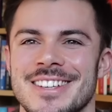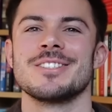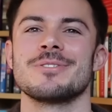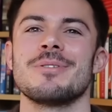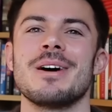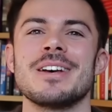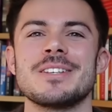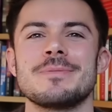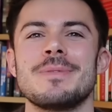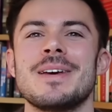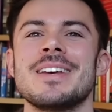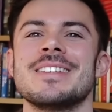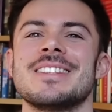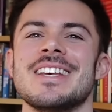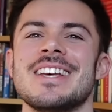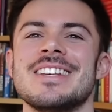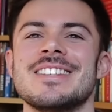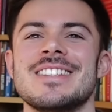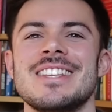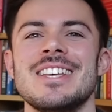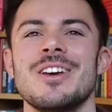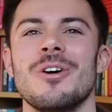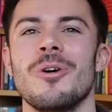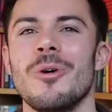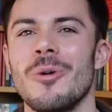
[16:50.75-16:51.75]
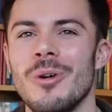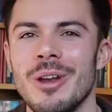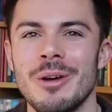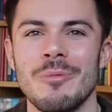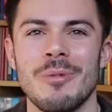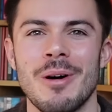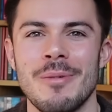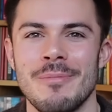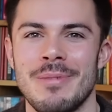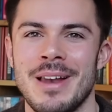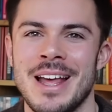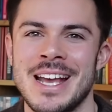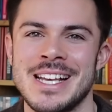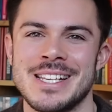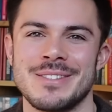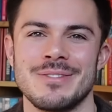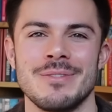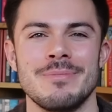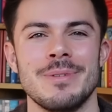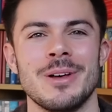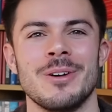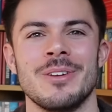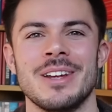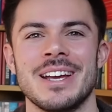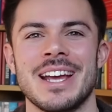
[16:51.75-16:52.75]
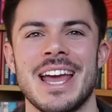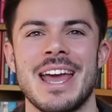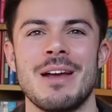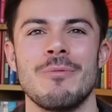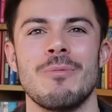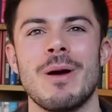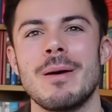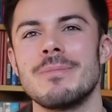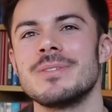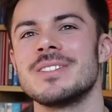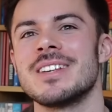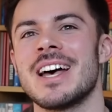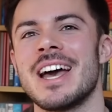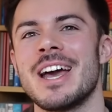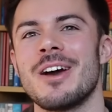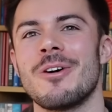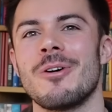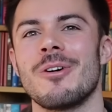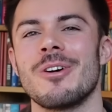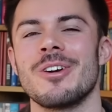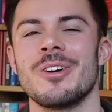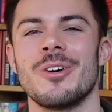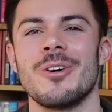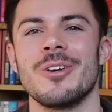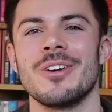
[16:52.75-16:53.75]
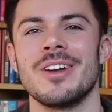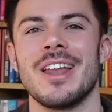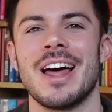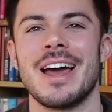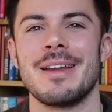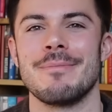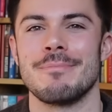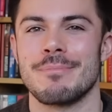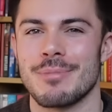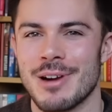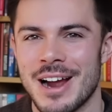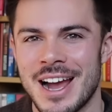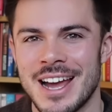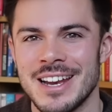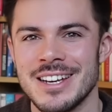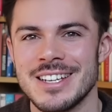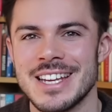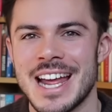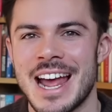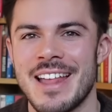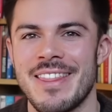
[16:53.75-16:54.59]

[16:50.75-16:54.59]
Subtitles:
Squarespace is the all-in-one place for building a website or an online brand,